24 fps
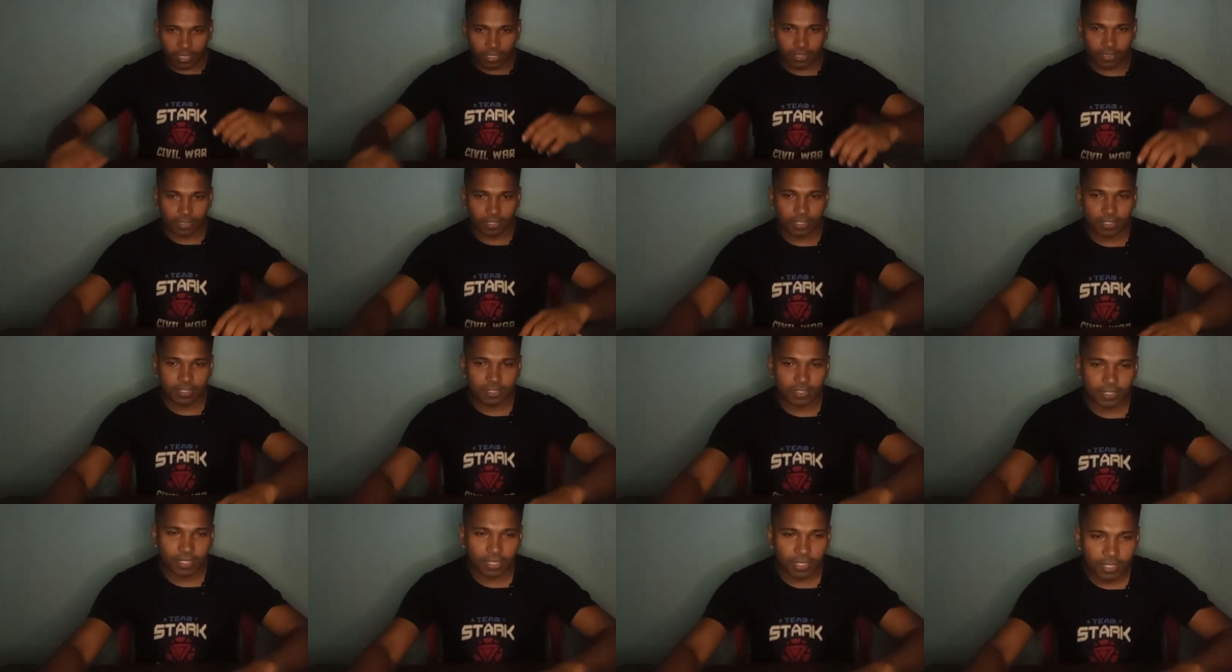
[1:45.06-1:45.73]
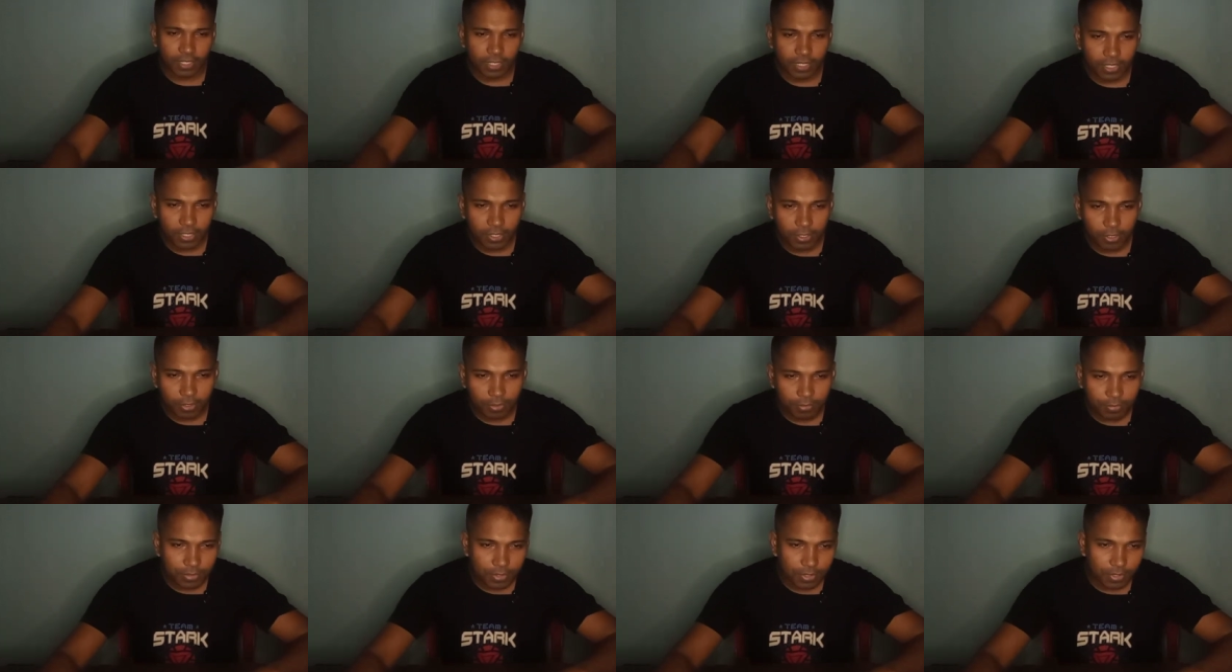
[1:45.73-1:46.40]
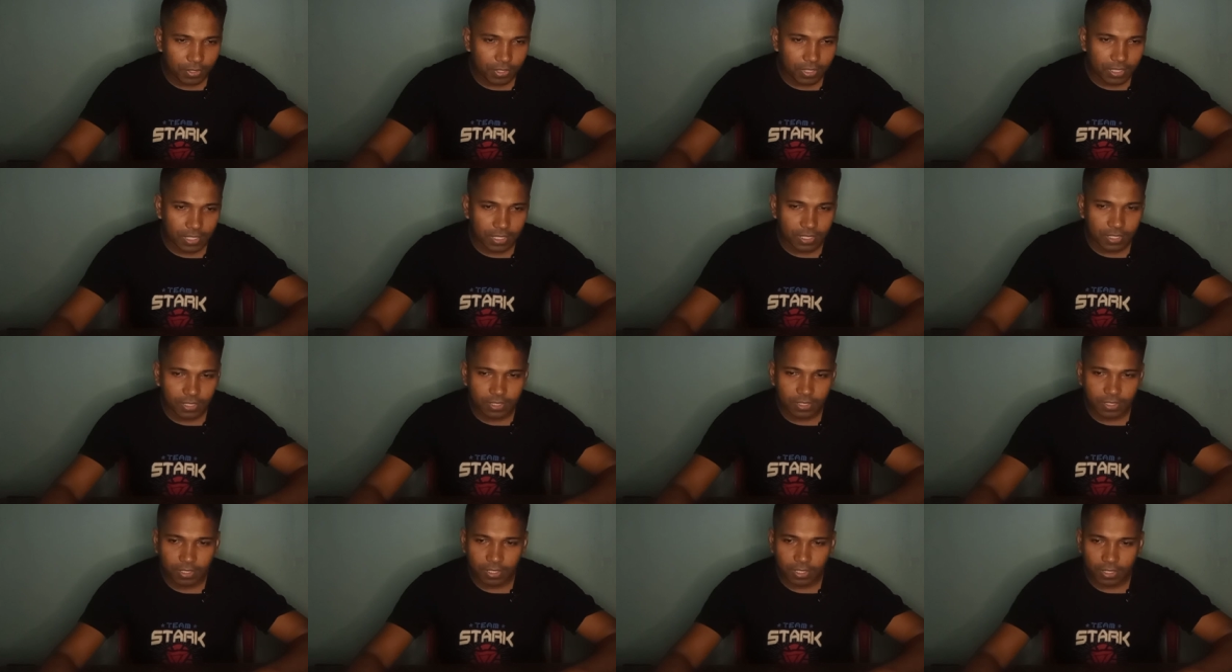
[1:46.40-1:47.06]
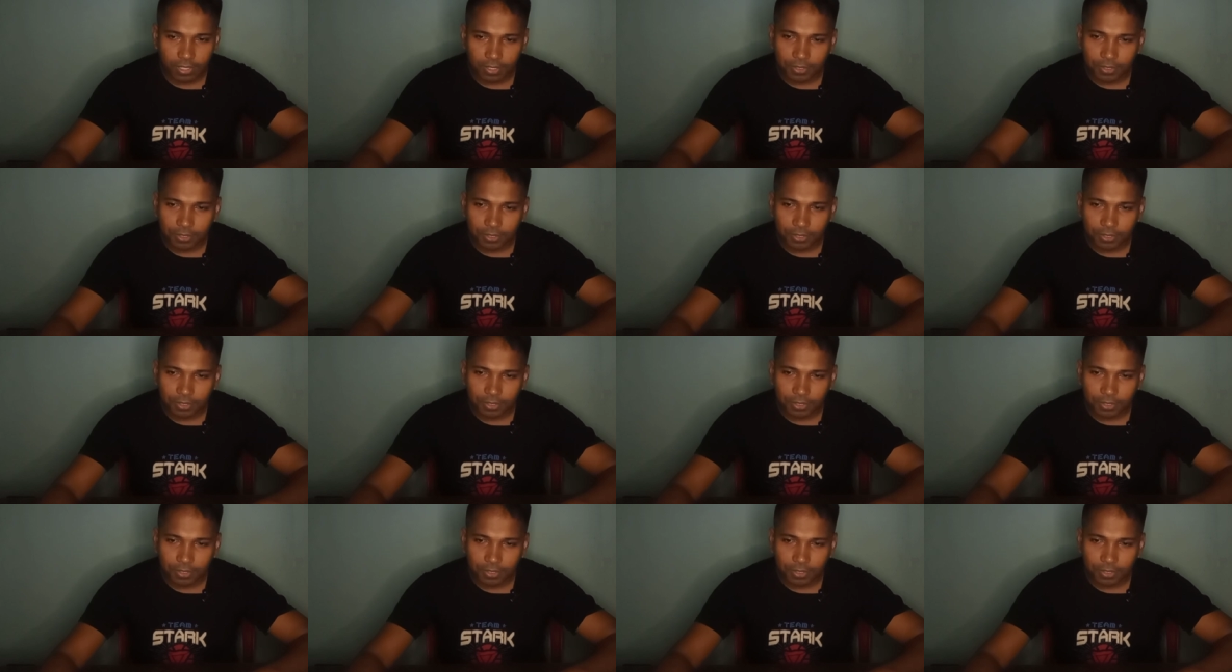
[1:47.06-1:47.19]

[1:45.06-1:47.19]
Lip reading: Then secondary option is